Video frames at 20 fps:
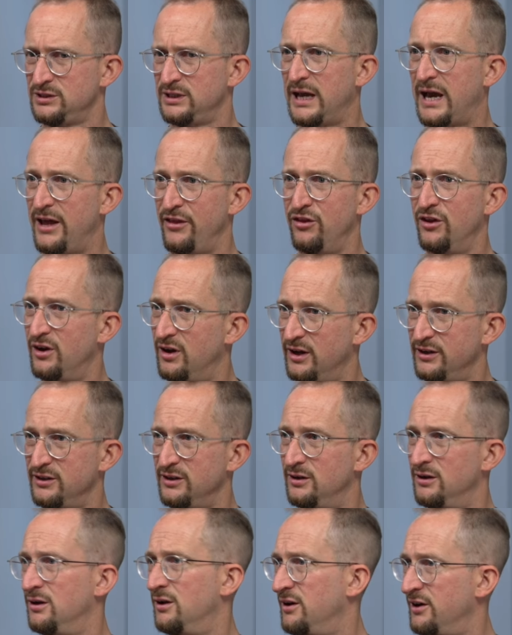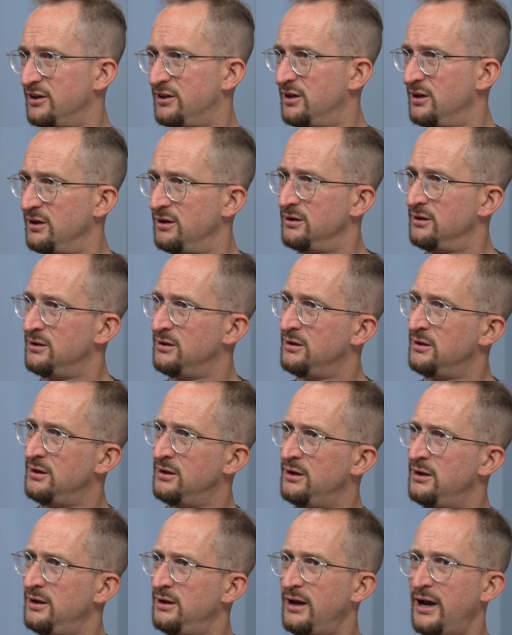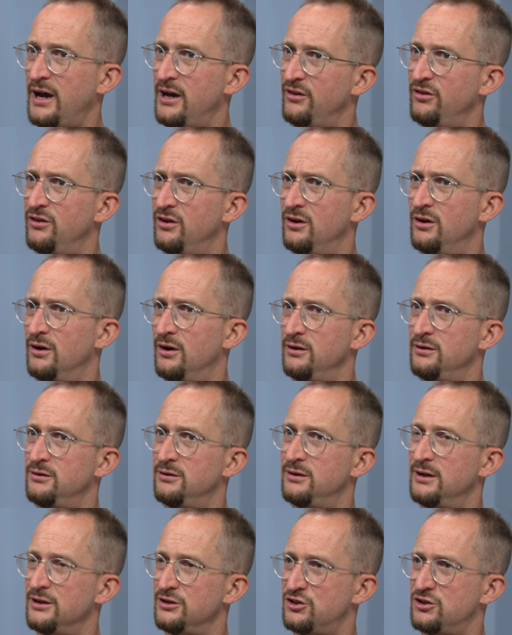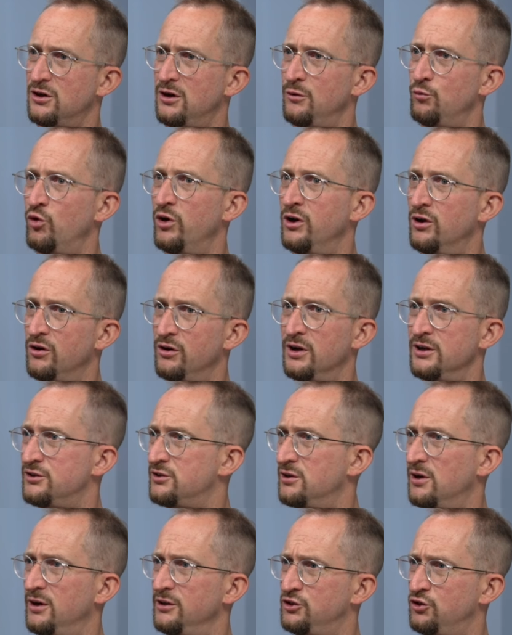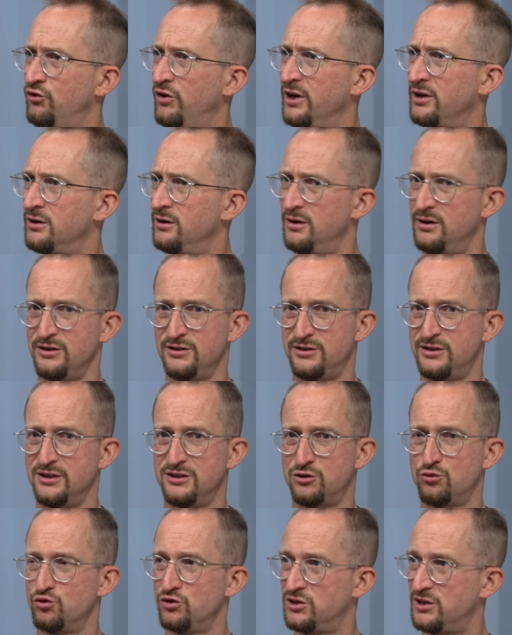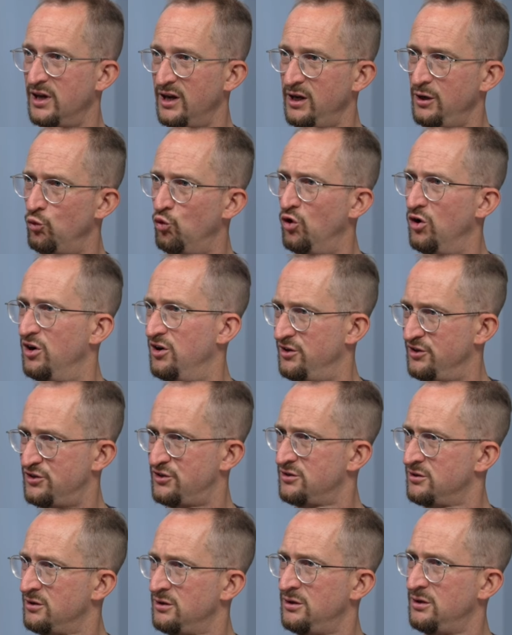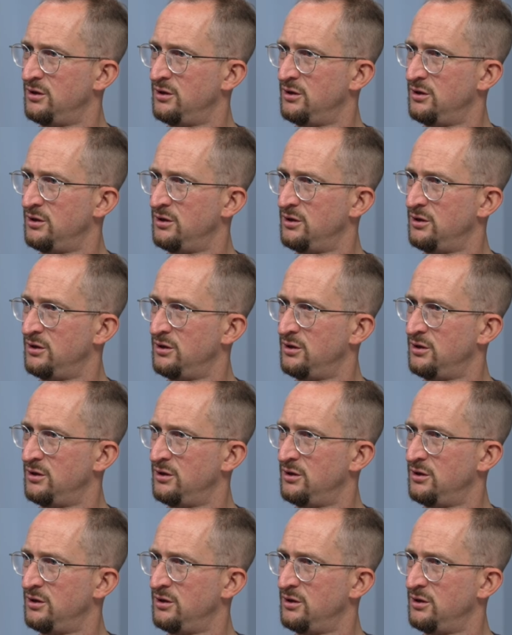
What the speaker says: and that I didn't like it, and that as time went on, I started to recognise this was getting worse,